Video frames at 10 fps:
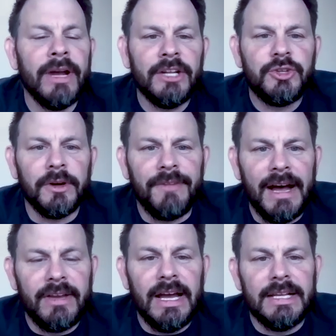went into a
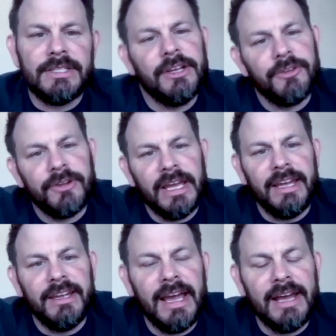Five Guys the other
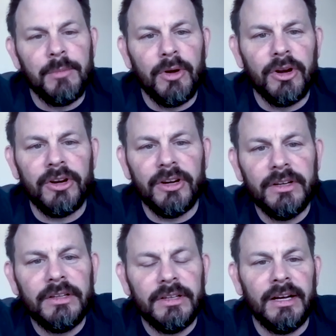day, had a burger,